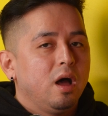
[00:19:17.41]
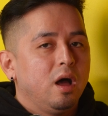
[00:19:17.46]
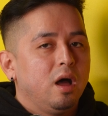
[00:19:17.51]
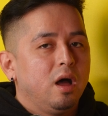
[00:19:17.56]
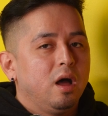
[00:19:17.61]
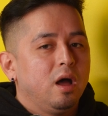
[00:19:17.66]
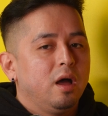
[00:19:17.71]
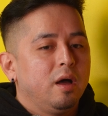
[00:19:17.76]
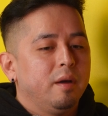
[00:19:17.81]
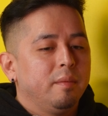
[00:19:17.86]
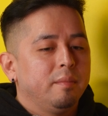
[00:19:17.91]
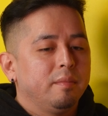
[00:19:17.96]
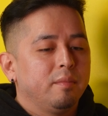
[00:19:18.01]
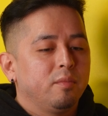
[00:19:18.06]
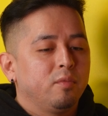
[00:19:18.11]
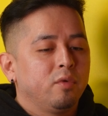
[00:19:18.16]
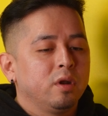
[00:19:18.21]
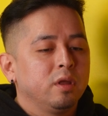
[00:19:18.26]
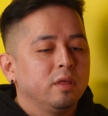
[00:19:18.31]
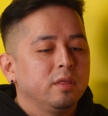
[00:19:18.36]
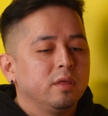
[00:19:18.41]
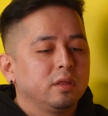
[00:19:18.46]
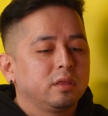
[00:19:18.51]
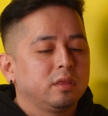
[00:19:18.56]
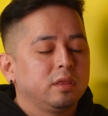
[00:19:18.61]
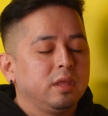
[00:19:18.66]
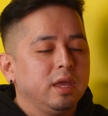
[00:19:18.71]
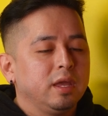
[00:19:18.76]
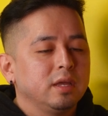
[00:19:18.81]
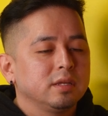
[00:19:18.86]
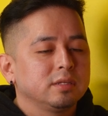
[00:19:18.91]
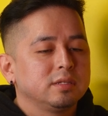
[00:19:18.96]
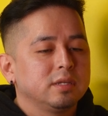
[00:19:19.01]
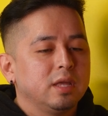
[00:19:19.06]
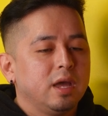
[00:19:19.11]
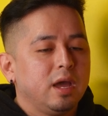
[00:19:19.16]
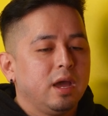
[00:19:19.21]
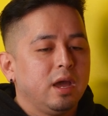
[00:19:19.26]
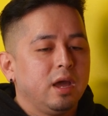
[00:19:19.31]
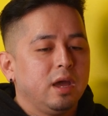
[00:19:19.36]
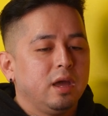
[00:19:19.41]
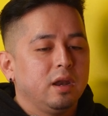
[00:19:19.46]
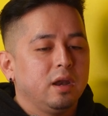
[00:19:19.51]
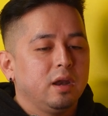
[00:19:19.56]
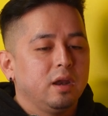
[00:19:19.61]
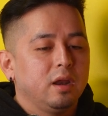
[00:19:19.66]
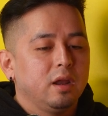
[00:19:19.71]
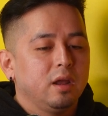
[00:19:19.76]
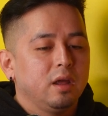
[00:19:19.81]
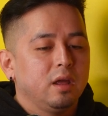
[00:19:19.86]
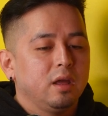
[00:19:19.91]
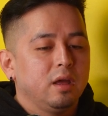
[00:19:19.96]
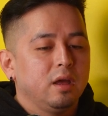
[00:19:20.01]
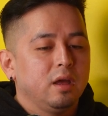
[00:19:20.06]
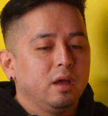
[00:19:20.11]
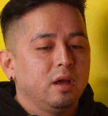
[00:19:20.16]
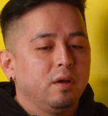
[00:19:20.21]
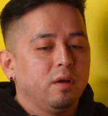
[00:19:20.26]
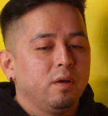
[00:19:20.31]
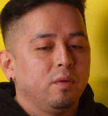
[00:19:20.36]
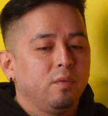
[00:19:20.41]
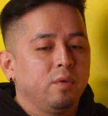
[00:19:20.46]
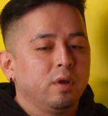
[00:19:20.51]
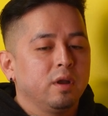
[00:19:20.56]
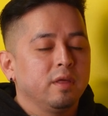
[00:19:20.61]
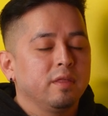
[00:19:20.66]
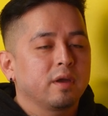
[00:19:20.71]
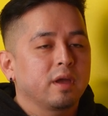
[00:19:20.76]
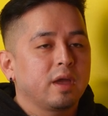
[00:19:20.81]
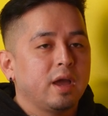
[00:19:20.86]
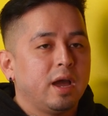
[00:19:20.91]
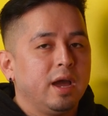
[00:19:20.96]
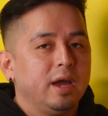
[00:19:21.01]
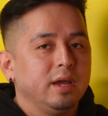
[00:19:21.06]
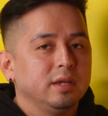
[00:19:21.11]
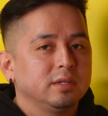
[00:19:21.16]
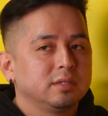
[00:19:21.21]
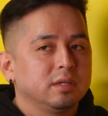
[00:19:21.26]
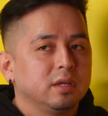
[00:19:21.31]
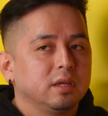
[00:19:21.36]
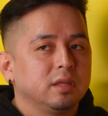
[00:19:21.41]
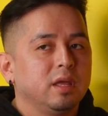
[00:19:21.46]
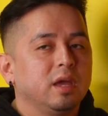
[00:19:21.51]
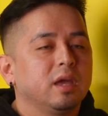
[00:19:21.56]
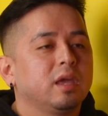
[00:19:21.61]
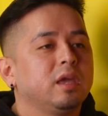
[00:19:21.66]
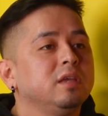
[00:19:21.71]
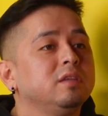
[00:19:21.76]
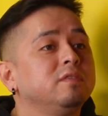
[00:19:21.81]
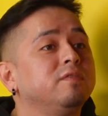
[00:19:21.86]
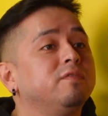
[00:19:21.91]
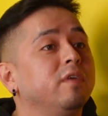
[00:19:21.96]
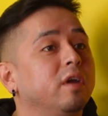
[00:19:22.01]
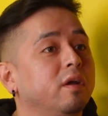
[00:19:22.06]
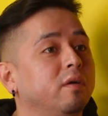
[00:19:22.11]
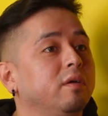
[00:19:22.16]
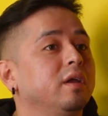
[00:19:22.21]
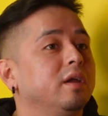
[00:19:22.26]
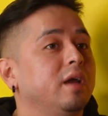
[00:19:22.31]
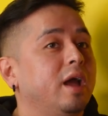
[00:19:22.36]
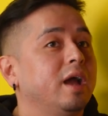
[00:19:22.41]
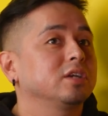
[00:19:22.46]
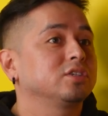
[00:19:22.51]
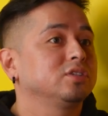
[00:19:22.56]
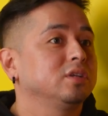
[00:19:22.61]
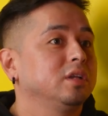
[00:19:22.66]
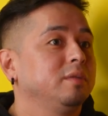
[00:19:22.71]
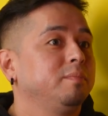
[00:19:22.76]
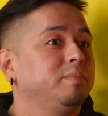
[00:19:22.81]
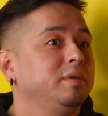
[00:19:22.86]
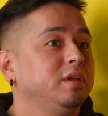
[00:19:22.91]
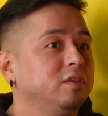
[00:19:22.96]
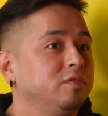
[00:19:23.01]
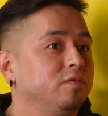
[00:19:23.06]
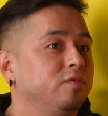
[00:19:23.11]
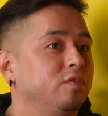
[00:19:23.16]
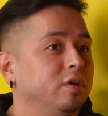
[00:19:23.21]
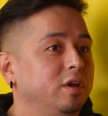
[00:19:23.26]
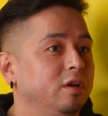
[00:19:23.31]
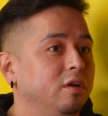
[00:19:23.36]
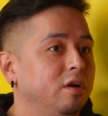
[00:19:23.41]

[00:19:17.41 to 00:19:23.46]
One of the things that one of the guys that he's very actually peaceful in